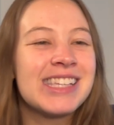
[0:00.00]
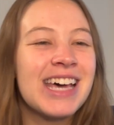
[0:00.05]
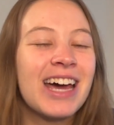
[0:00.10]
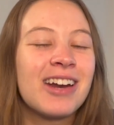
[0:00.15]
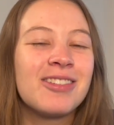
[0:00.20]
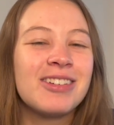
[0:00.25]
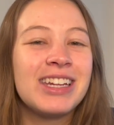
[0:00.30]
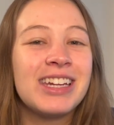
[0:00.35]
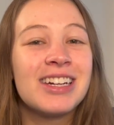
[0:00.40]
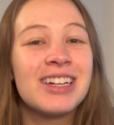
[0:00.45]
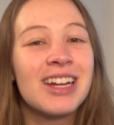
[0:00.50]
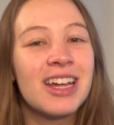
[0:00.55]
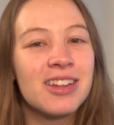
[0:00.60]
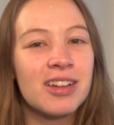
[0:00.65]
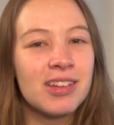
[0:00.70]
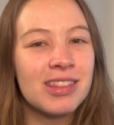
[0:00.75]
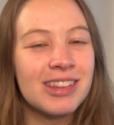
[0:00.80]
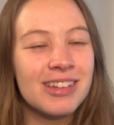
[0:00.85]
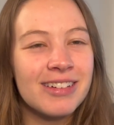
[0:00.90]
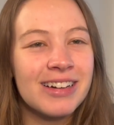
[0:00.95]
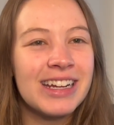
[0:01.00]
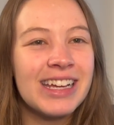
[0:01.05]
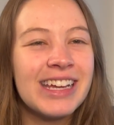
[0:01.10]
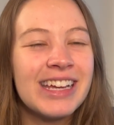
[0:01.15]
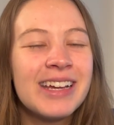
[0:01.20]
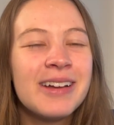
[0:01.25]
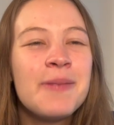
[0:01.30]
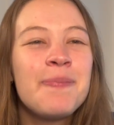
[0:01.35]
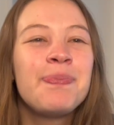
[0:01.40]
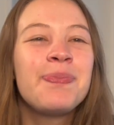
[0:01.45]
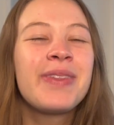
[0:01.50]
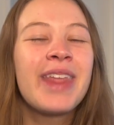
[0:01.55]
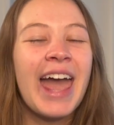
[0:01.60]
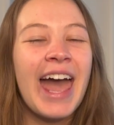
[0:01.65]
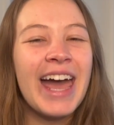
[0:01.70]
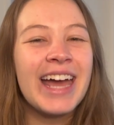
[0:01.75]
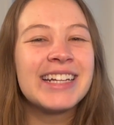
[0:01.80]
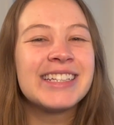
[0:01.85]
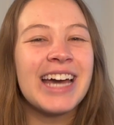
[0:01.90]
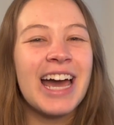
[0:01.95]
I don't need another 3.
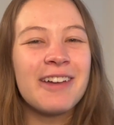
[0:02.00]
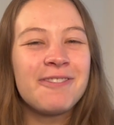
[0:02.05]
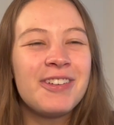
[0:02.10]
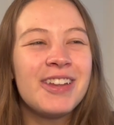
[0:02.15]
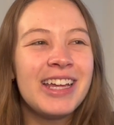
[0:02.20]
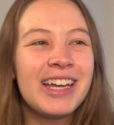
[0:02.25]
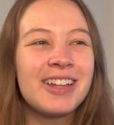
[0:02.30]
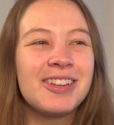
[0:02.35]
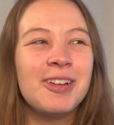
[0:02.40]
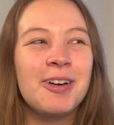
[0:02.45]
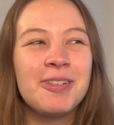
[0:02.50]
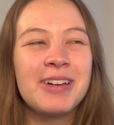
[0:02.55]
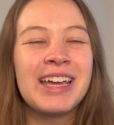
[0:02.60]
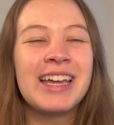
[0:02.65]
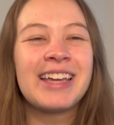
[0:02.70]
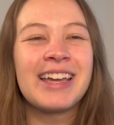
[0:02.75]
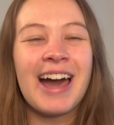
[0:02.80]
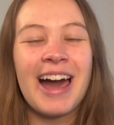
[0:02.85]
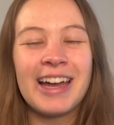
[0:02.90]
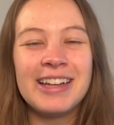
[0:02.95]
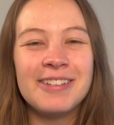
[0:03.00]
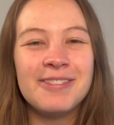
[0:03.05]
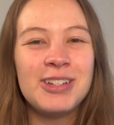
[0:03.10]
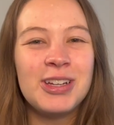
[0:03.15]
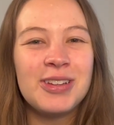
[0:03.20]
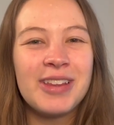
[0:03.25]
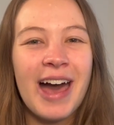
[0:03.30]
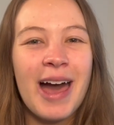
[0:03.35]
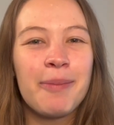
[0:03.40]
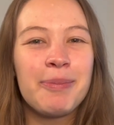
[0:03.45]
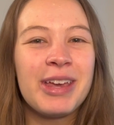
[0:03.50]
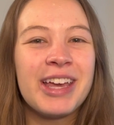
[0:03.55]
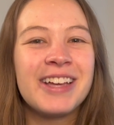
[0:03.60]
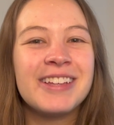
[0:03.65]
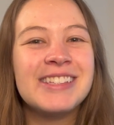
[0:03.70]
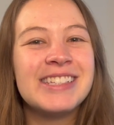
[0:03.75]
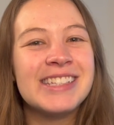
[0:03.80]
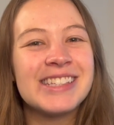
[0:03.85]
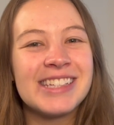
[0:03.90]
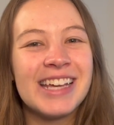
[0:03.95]
And I feel like Logan kind of knew that,
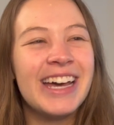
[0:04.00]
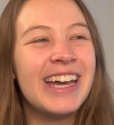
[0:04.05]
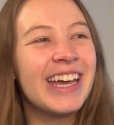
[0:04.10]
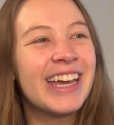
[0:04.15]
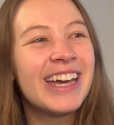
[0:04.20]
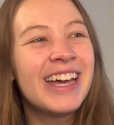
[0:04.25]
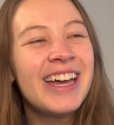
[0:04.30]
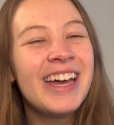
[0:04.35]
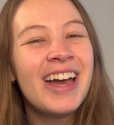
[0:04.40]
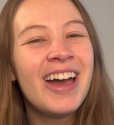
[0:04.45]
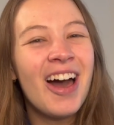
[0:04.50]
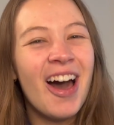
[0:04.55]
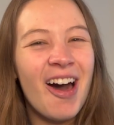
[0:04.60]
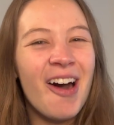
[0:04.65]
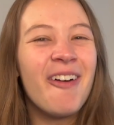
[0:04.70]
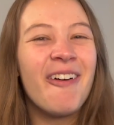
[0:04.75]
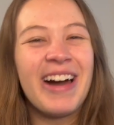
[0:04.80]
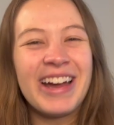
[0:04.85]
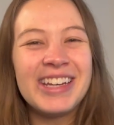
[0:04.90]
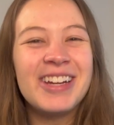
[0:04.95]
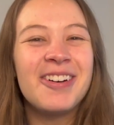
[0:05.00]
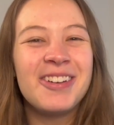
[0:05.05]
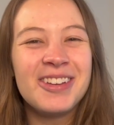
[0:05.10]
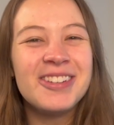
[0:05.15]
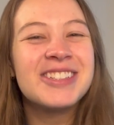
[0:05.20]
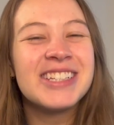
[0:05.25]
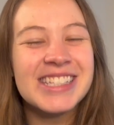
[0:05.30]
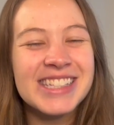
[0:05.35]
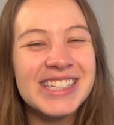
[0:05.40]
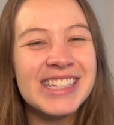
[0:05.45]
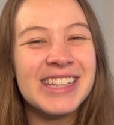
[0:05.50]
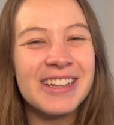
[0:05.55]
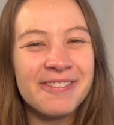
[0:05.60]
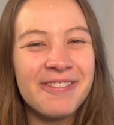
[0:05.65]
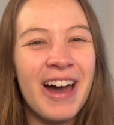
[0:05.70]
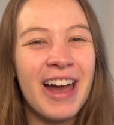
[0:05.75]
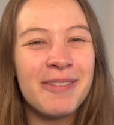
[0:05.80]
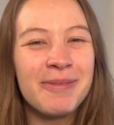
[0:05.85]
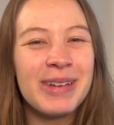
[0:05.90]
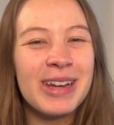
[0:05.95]
because he's like, oh, I know you just did the
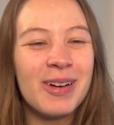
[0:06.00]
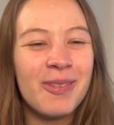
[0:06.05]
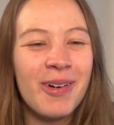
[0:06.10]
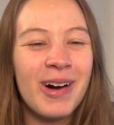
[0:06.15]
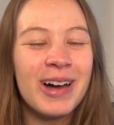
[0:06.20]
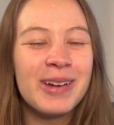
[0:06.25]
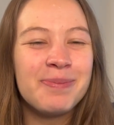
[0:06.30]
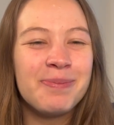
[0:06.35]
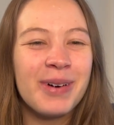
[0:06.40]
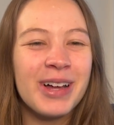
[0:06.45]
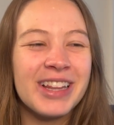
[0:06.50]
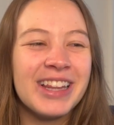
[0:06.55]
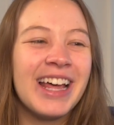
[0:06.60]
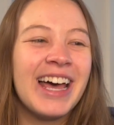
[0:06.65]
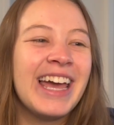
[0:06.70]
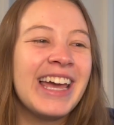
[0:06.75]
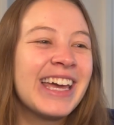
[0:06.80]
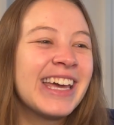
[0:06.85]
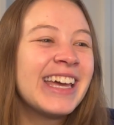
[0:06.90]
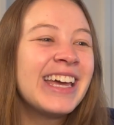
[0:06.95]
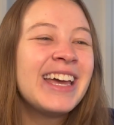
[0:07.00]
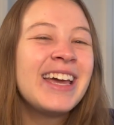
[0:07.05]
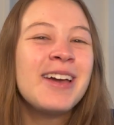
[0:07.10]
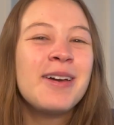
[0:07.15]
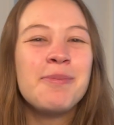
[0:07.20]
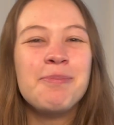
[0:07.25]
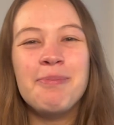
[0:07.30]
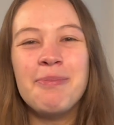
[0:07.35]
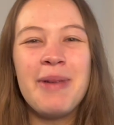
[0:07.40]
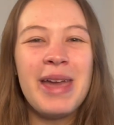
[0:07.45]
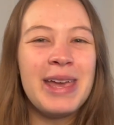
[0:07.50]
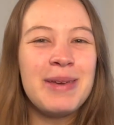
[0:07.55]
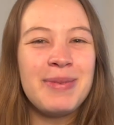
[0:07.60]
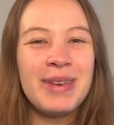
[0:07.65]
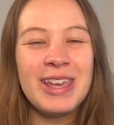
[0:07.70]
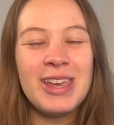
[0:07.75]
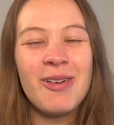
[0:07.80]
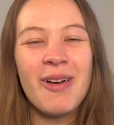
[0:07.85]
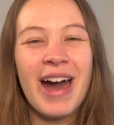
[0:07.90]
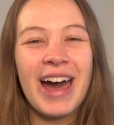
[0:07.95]
5-minute one, but like maybe
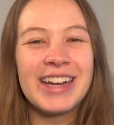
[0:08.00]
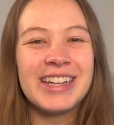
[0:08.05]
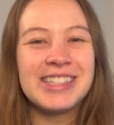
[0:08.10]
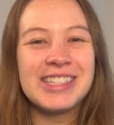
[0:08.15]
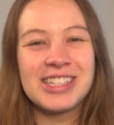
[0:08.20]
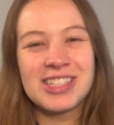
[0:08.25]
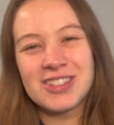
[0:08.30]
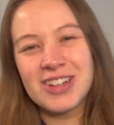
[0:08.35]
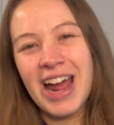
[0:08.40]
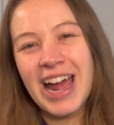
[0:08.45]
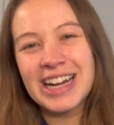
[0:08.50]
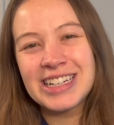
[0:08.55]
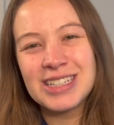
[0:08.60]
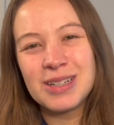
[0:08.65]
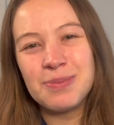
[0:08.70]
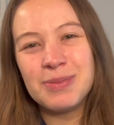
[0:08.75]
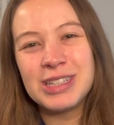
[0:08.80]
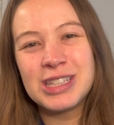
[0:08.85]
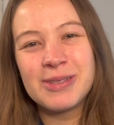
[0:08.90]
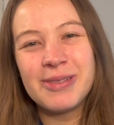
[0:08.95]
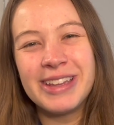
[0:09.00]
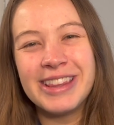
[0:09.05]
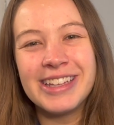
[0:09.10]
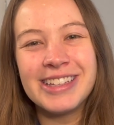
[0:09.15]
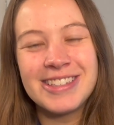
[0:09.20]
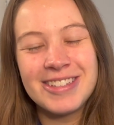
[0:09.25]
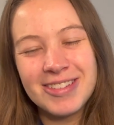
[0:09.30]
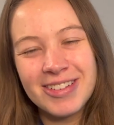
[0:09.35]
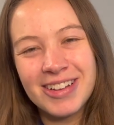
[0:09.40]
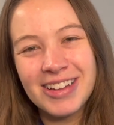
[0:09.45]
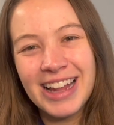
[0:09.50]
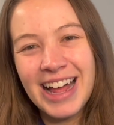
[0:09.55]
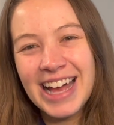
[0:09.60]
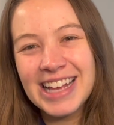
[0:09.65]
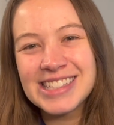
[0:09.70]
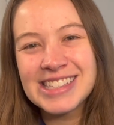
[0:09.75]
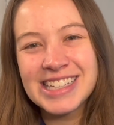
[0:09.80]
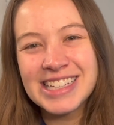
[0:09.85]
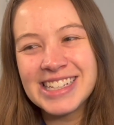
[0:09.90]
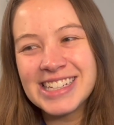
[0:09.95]
you had a distraction between the 2
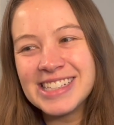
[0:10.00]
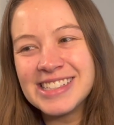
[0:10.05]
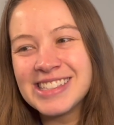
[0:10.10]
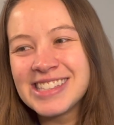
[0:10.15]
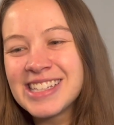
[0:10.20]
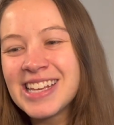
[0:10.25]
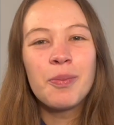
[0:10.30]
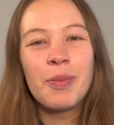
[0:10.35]
classes.